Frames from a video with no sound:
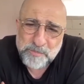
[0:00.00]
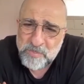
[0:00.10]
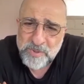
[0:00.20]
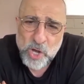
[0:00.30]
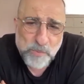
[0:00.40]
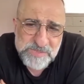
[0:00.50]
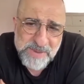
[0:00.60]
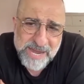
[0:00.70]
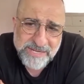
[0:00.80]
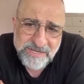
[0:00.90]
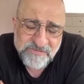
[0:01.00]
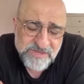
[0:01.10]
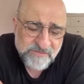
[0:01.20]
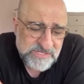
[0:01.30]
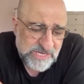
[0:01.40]
gobsmacked
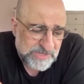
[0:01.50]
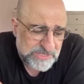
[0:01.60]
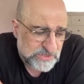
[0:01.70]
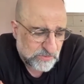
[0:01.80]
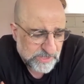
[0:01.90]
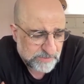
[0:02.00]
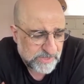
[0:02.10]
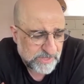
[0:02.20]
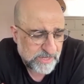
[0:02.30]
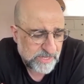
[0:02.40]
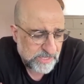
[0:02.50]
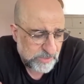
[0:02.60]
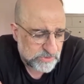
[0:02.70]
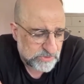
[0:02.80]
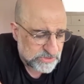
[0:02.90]
every time I saw him.
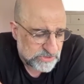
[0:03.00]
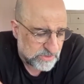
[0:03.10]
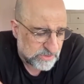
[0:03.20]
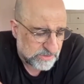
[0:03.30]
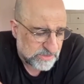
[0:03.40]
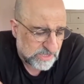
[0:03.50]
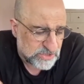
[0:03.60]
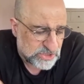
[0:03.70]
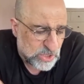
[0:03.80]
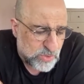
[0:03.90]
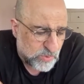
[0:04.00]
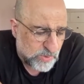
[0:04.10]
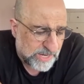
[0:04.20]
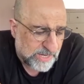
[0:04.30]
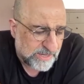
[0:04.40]
He was so good and so
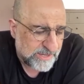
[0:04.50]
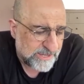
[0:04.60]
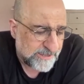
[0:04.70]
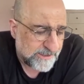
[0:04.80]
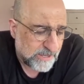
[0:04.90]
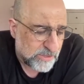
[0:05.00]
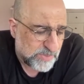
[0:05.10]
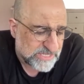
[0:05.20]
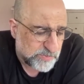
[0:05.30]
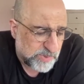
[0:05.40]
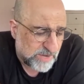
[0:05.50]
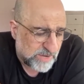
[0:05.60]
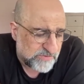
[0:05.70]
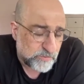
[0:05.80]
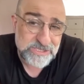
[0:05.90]
quick. And the best part
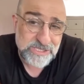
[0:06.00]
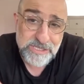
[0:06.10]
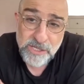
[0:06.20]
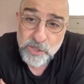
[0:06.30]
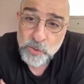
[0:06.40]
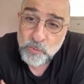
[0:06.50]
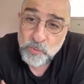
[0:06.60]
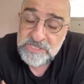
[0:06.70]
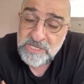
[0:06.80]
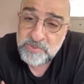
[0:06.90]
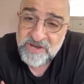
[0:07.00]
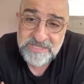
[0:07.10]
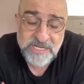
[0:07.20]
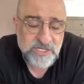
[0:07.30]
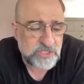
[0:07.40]
of him was the
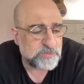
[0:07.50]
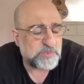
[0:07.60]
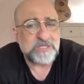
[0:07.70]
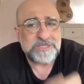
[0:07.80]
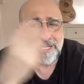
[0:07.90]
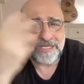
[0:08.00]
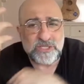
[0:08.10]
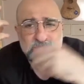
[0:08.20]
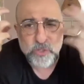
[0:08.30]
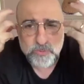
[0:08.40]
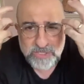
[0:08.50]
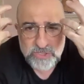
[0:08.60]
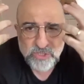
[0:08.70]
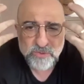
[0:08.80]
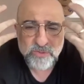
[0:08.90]
improvisations, because he'd had so much